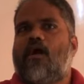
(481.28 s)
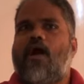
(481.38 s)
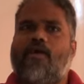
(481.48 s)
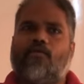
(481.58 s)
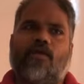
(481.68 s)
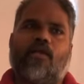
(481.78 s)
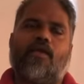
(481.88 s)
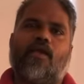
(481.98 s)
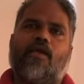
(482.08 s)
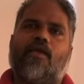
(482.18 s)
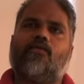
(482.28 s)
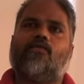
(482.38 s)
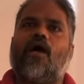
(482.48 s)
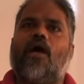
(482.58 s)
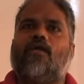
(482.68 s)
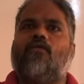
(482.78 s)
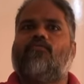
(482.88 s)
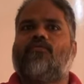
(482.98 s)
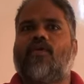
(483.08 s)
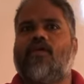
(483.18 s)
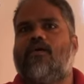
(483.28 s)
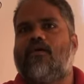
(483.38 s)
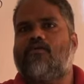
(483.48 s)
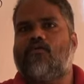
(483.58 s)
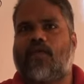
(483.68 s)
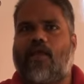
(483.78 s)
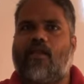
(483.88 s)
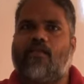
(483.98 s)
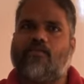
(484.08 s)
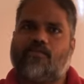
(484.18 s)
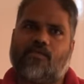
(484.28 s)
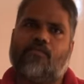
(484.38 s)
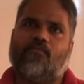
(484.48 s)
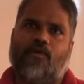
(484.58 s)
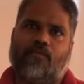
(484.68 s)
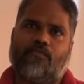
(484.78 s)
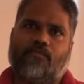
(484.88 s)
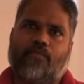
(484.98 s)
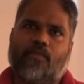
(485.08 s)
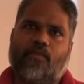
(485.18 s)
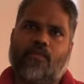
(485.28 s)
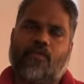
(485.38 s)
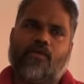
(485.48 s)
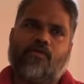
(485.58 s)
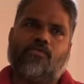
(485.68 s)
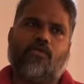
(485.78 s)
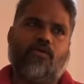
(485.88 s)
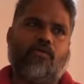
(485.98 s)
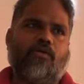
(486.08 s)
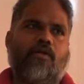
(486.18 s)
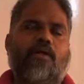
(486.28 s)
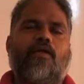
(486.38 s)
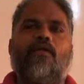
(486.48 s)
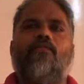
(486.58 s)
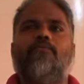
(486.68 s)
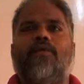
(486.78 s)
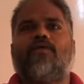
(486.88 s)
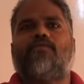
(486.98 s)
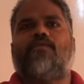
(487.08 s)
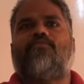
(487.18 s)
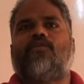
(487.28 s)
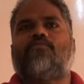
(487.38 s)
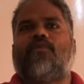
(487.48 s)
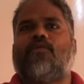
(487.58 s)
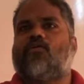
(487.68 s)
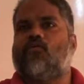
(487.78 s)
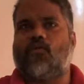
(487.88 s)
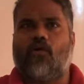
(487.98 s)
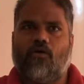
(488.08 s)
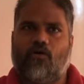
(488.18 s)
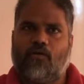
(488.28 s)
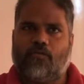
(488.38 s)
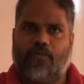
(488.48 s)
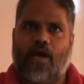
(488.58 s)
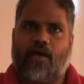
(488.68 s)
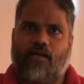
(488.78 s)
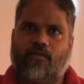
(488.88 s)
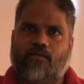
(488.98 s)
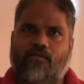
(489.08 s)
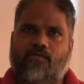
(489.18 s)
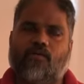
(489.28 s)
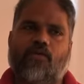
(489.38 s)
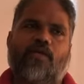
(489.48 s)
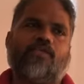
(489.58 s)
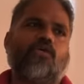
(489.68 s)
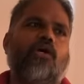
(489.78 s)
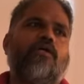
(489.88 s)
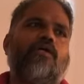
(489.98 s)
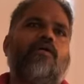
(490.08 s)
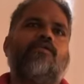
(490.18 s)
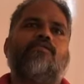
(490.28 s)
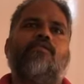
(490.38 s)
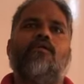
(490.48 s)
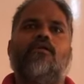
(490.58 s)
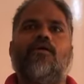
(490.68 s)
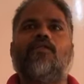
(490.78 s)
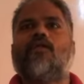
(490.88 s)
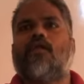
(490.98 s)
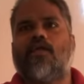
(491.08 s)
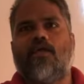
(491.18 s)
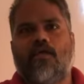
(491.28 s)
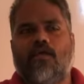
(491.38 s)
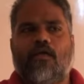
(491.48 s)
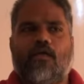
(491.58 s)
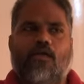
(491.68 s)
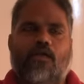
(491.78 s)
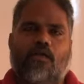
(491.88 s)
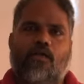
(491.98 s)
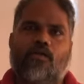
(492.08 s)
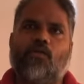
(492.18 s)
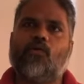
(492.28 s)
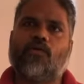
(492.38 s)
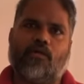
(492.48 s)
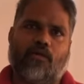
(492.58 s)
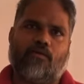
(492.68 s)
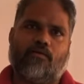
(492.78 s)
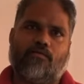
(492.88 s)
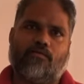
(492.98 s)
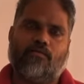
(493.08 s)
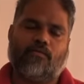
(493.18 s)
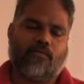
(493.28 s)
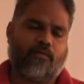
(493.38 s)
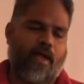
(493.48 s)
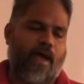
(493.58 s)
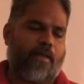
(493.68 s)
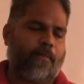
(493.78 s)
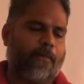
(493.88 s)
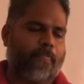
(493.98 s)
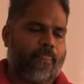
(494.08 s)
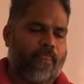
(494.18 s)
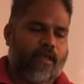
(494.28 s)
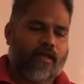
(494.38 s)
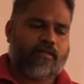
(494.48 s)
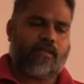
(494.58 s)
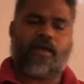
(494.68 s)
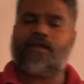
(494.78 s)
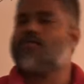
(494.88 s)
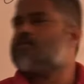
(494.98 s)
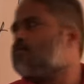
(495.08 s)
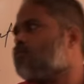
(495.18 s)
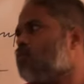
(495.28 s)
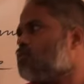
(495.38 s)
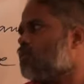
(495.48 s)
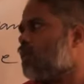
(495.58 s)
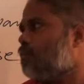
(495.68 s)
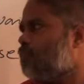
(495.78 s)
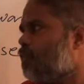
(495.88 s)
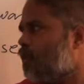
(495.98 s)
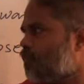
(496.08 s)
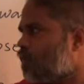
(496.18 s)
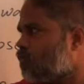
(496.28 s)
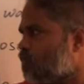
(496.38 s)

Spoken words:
higher utility into the hand of killer to kill someone. So it never makes difference between good or bad. So in short, it's ethically neutral. Then the next concept that we have